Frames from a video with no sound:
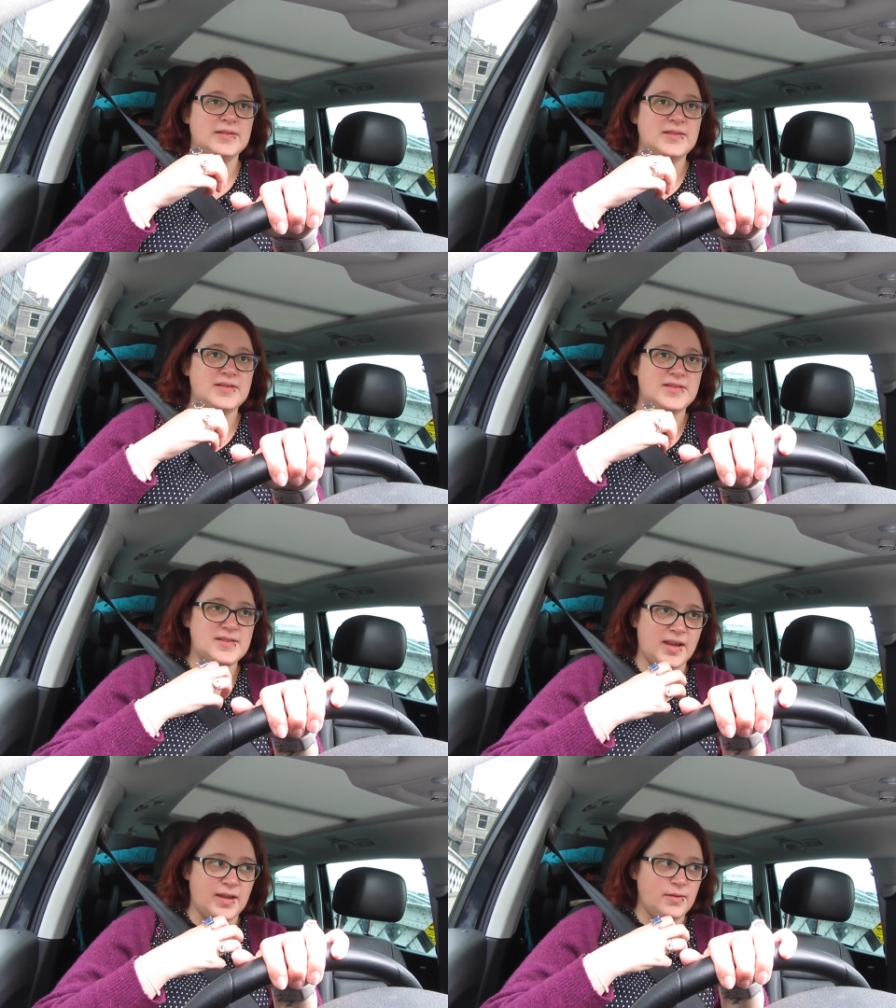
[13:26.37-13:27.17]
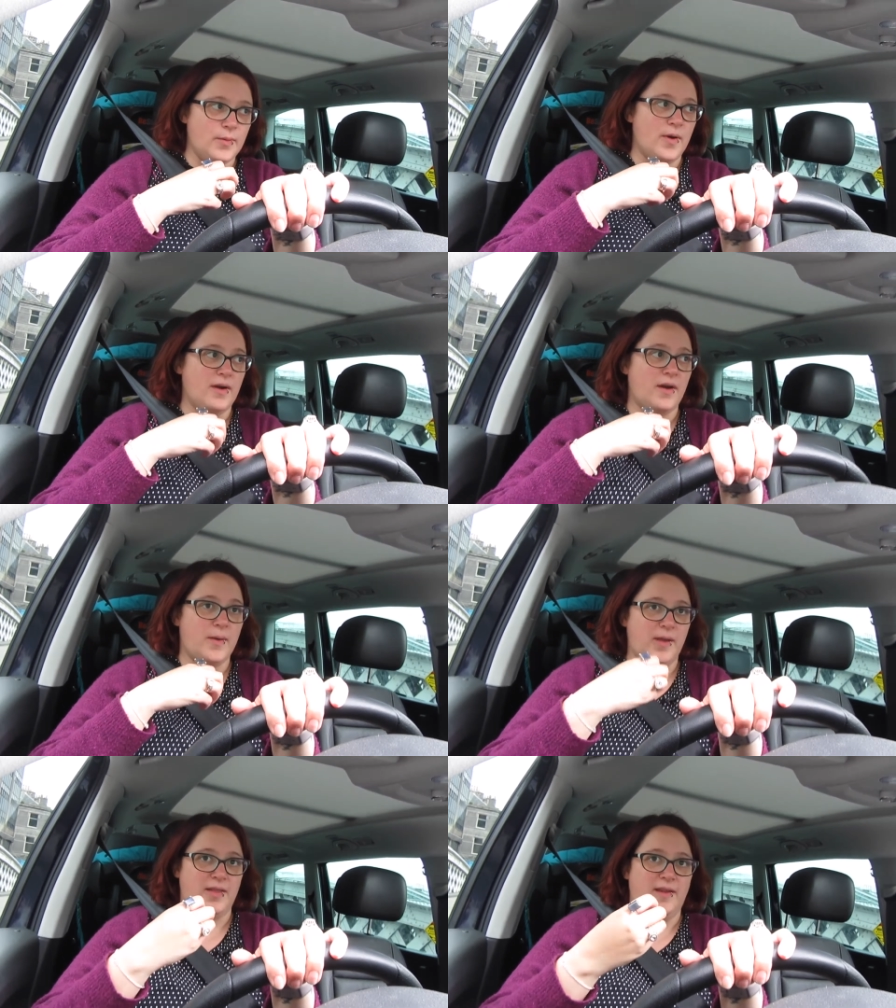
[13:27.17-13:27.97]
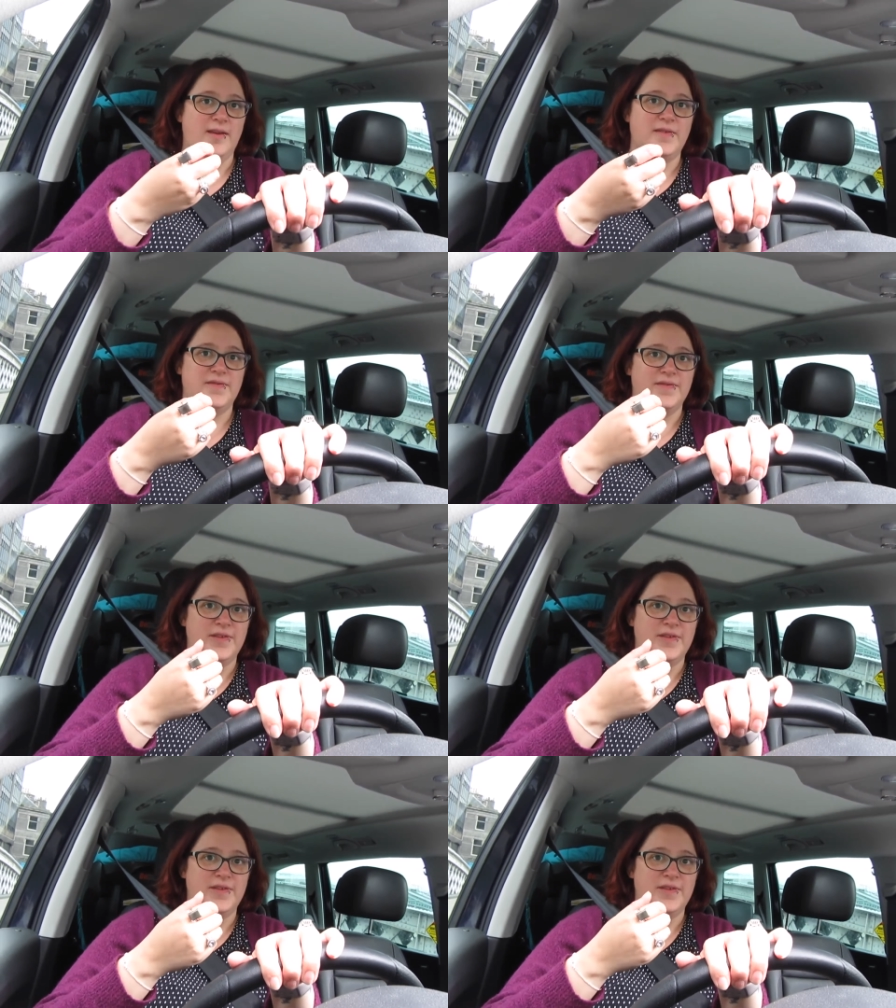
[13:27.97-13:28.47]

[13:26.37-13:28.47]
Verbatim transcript: suck out the water quickly enough,